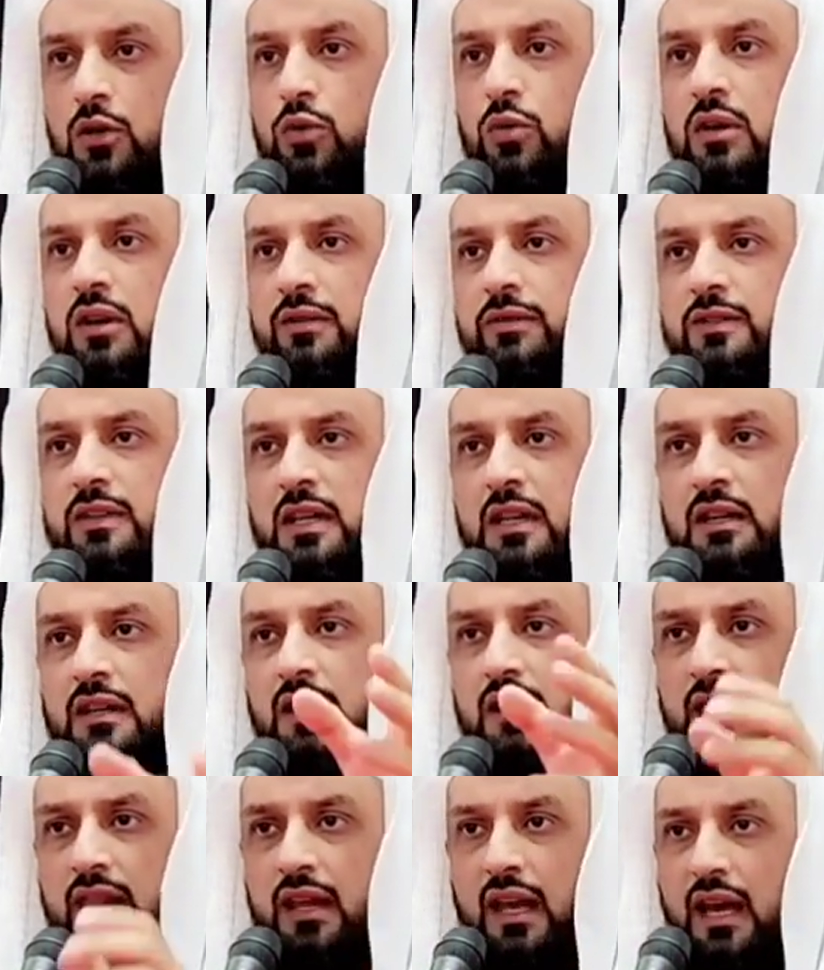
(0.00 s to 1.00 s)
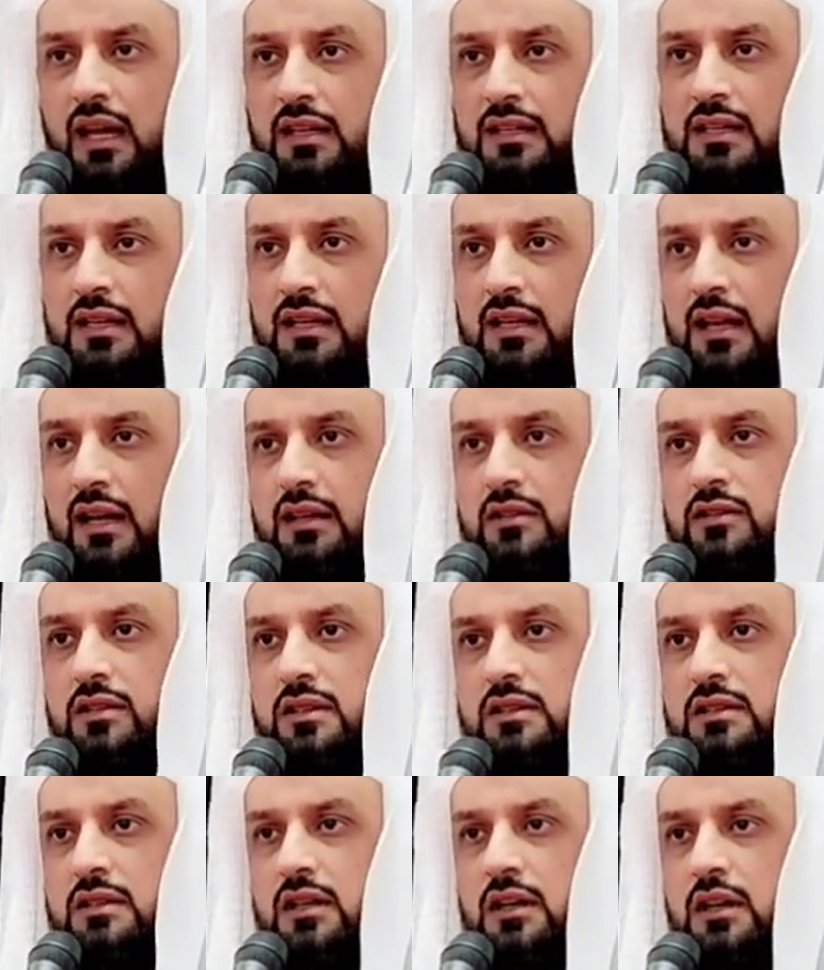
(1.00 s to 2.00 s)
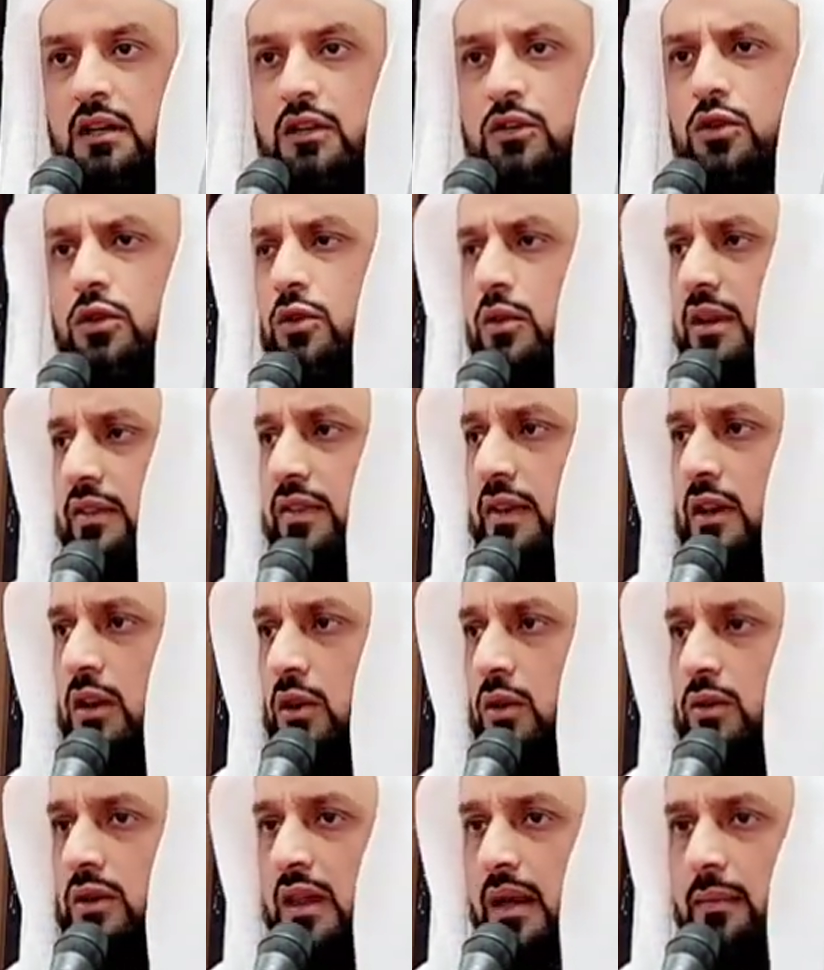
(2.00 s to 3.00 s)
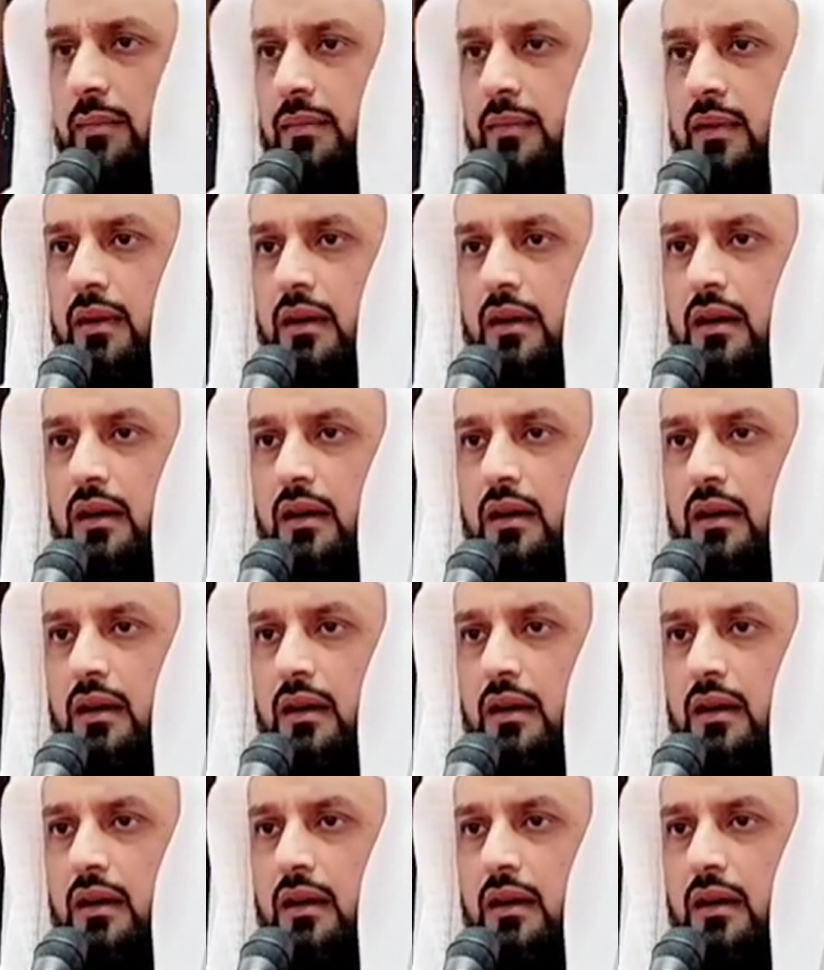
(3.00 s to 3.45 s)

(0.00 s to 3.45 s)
who lived in the 1800s? Do you even know them?